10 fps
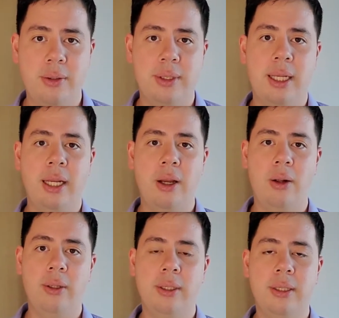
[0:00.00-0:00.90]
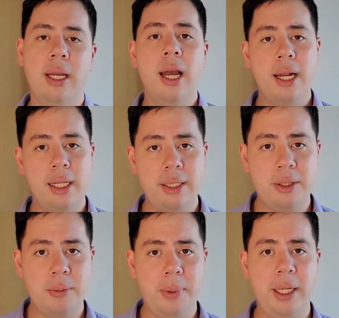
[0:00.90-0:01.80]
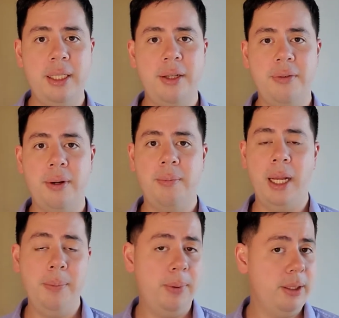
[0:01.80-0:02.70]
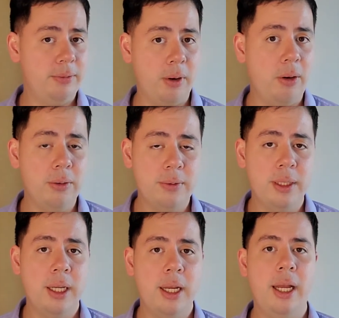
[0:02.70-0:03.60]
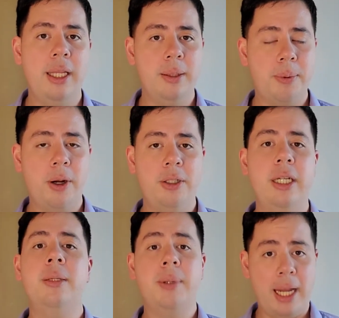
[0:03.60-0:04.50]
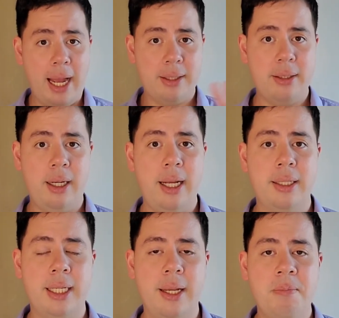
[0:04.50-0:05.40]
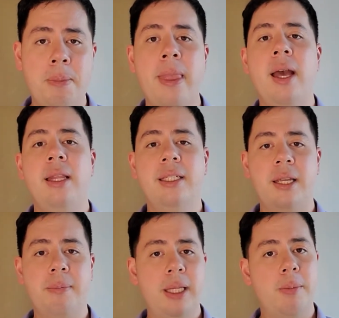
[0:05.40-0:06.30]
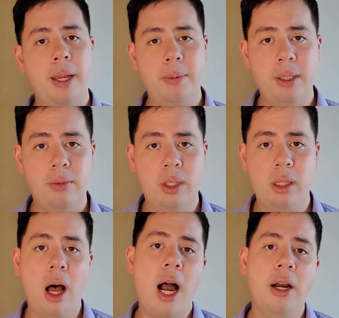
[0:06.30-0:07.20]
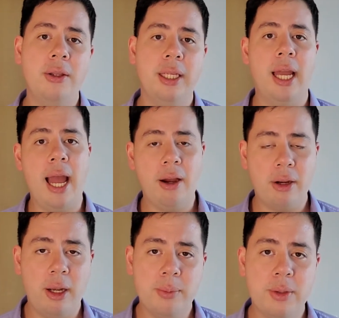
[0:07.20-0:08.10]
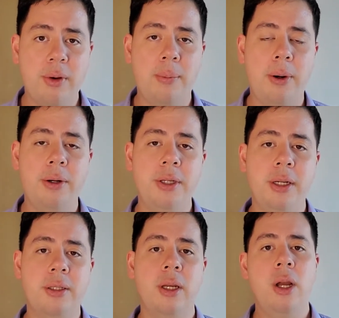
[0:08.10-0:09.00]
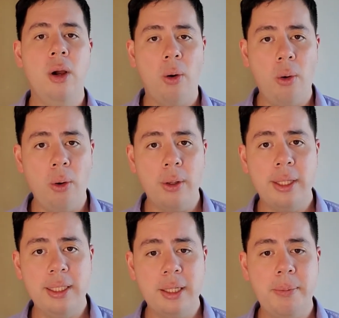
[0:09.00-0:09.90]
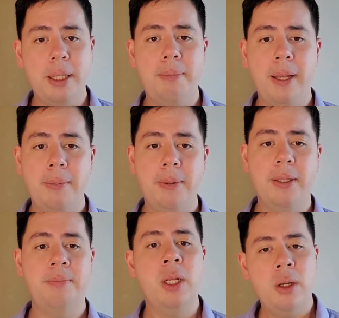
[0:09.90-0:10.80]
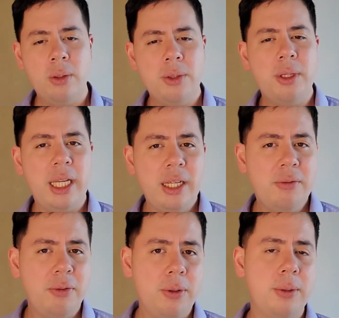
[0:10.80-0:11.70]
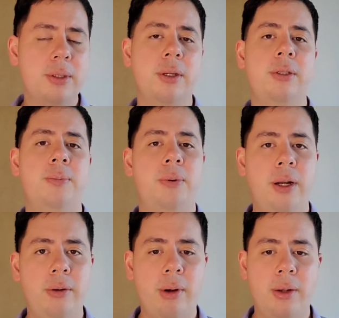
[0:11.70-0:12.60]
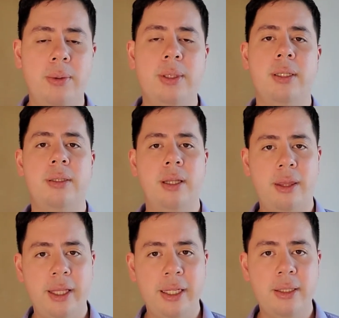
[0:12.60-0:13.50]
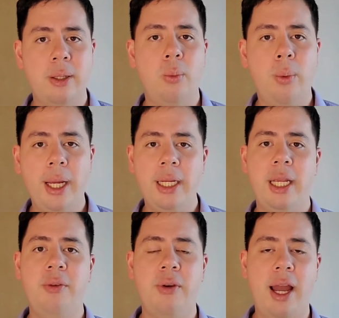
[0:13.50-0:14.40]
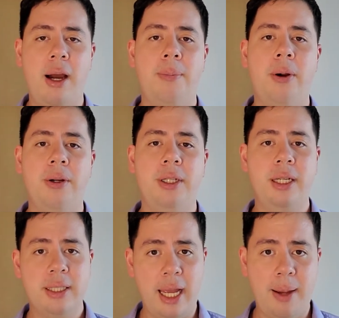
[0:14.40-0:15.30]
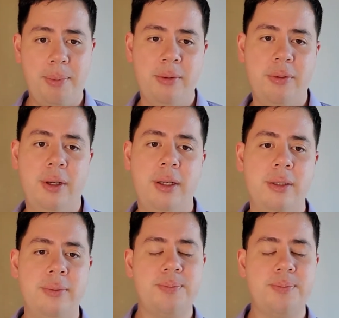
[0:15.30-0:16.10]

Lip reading: stakeholders. Now, this could be different people involved in the project, but outside our team. This can be the people that rely on the outcomes of our project, or these could be the people that also influence those prerequisites, the things that we need for our project to happen first.